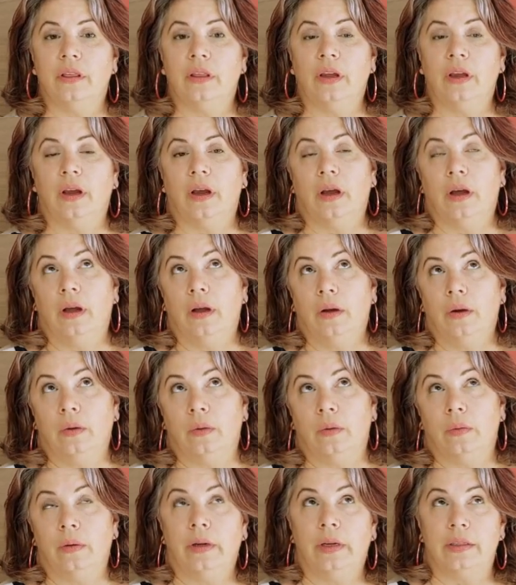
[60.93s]
think,
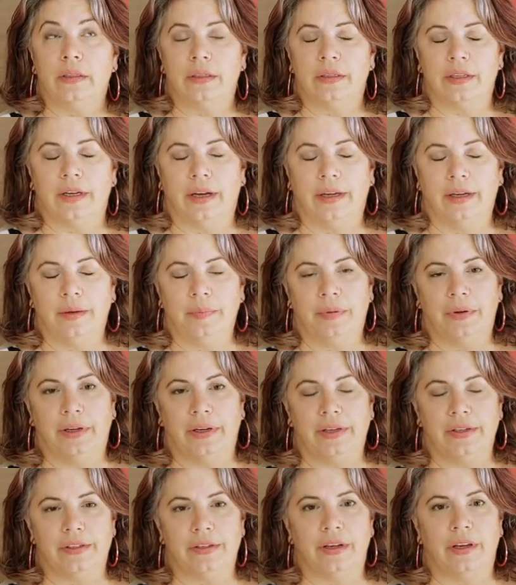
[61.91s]
oh, it's a tiny
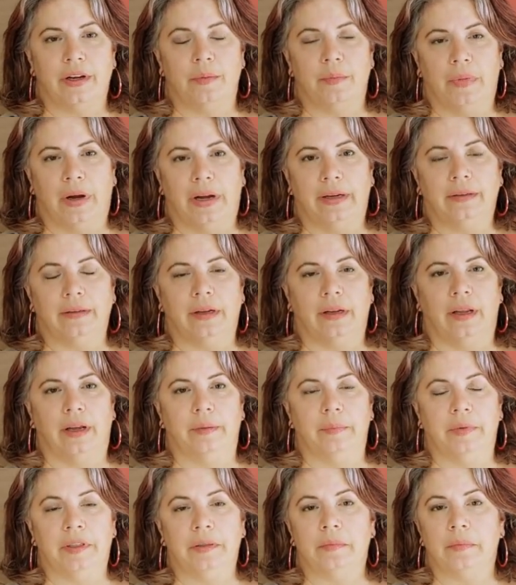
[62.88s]
place in a mild
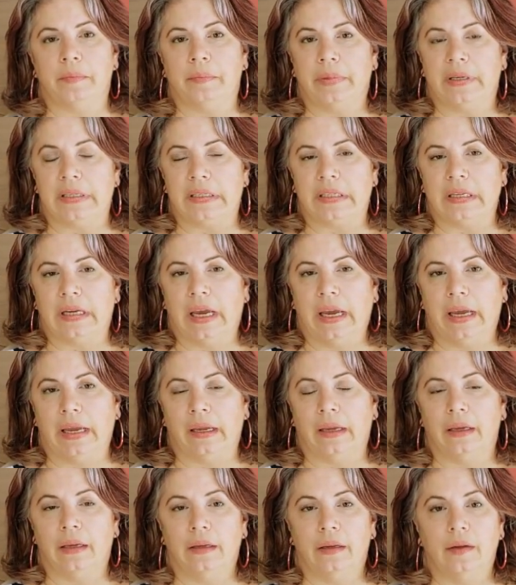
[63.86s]
climate, piece of
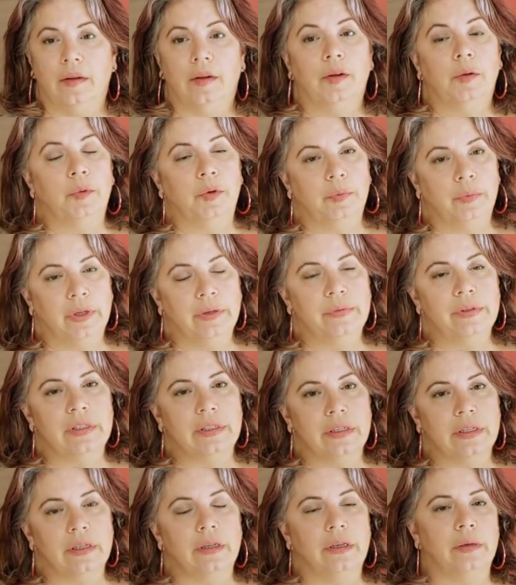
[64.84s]
cake. But we were
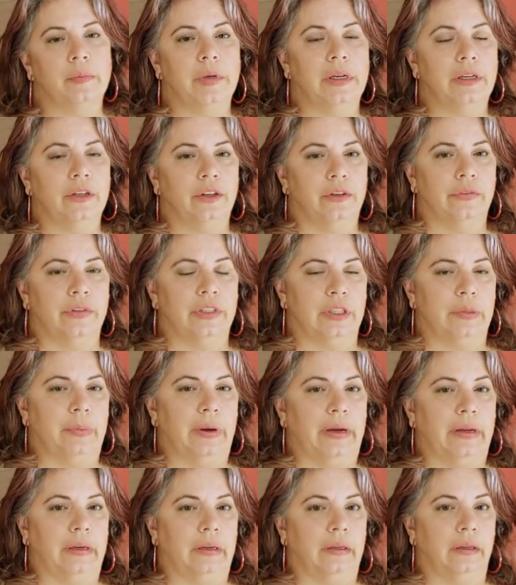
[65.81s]
still a little bit nervous
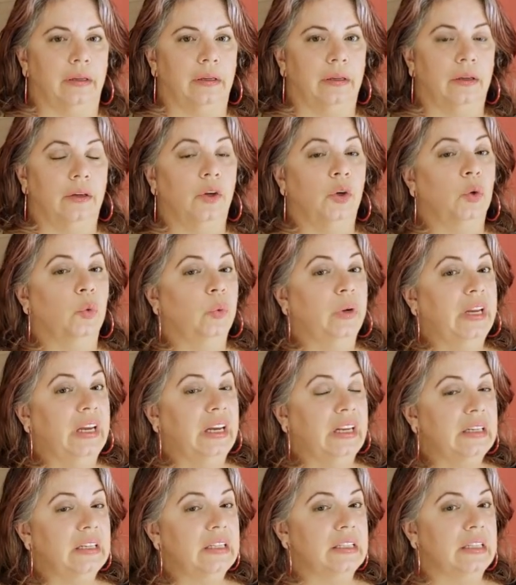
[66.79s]
about it. We
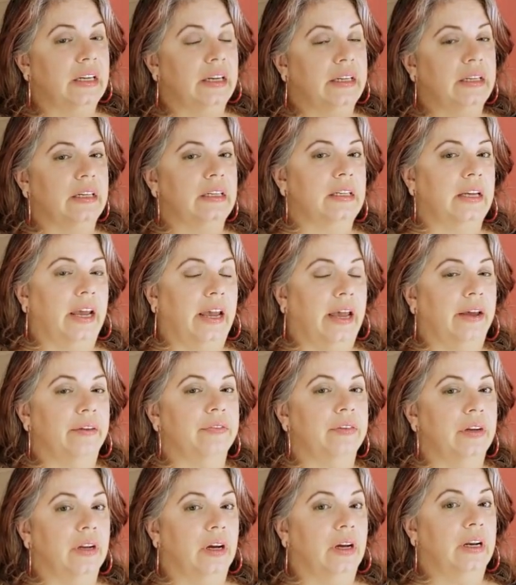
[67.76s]
had designed it to
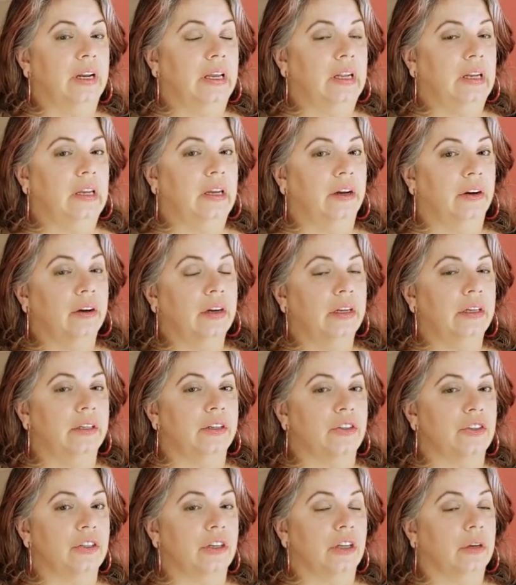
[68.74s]
have not any air
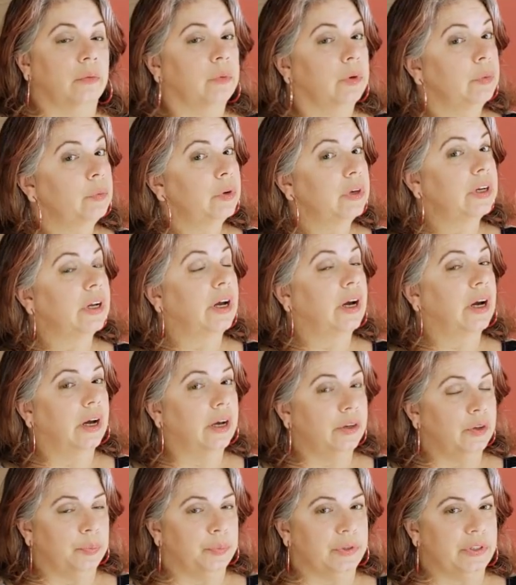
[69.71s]
conditioning. We weren't
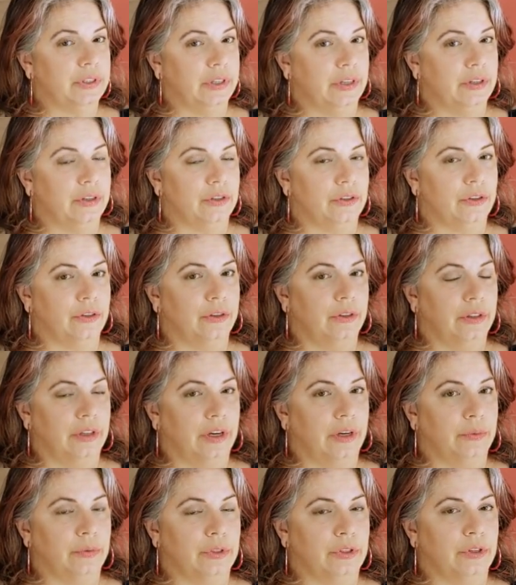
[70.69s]
100% certain
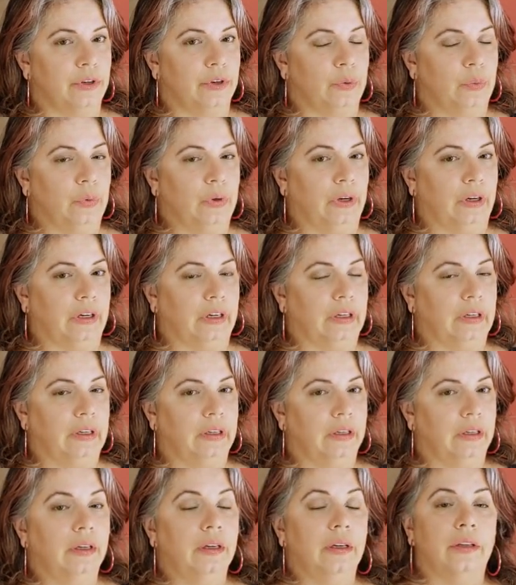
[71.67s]
that it was going to work.
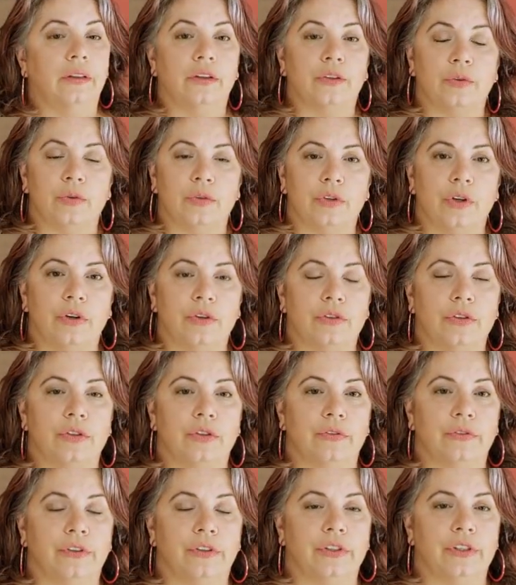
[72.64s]
This was also
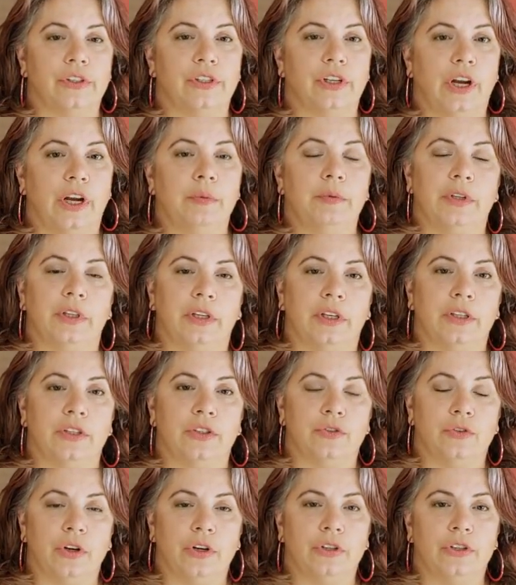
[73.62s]
the first time that the
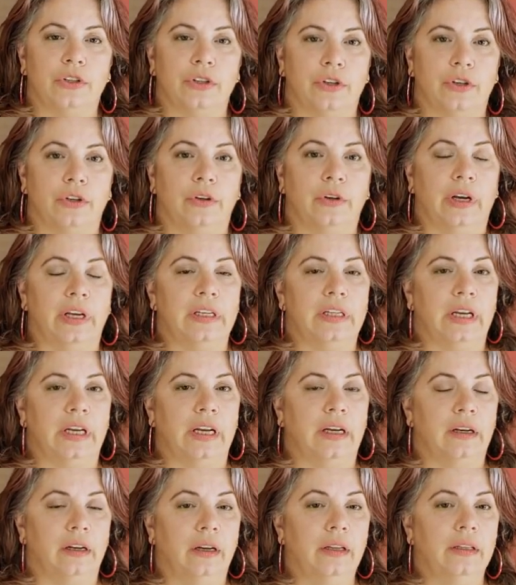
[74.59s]
construction crew had
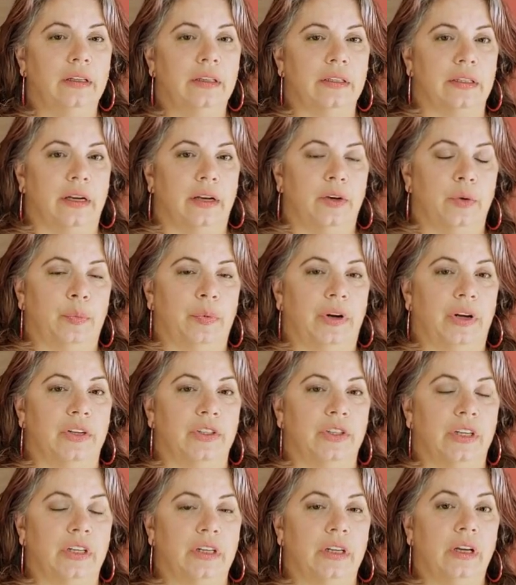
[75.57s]
taken on this kind of
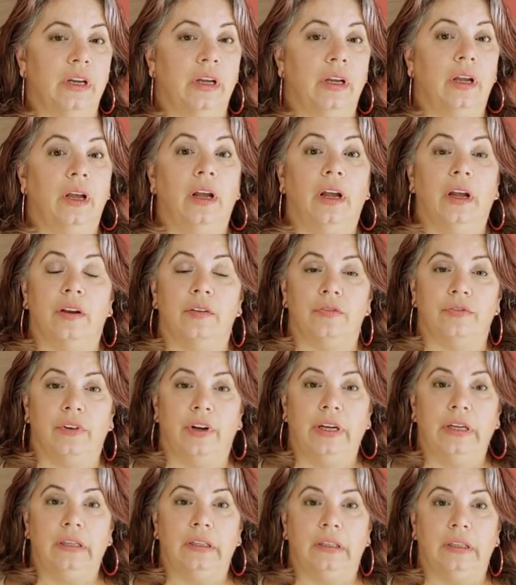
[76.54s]
project. And
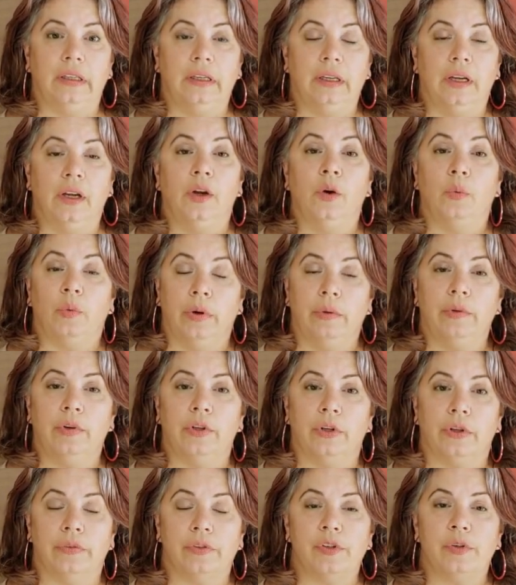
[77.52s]
finally, we were
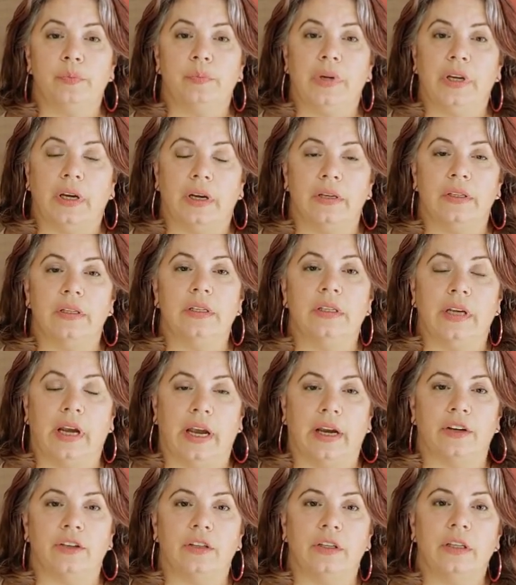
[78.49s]
nervous because it's
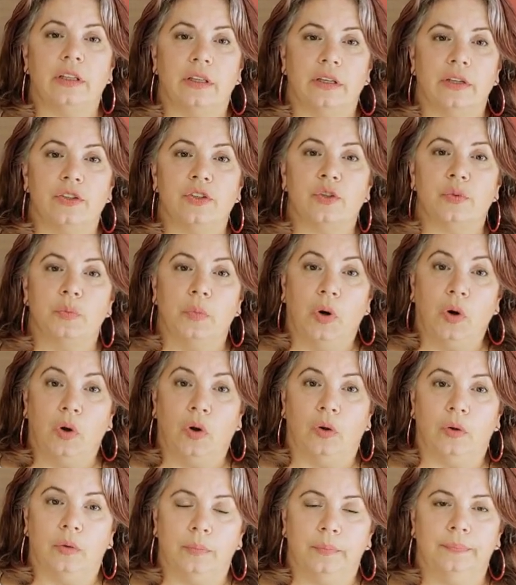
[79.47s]
actually this
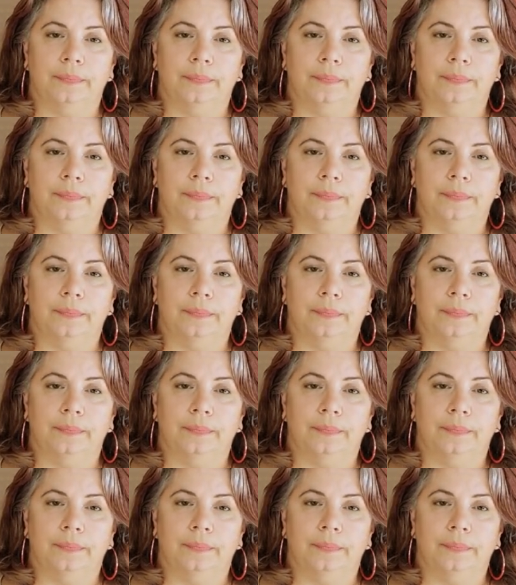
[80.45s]
small.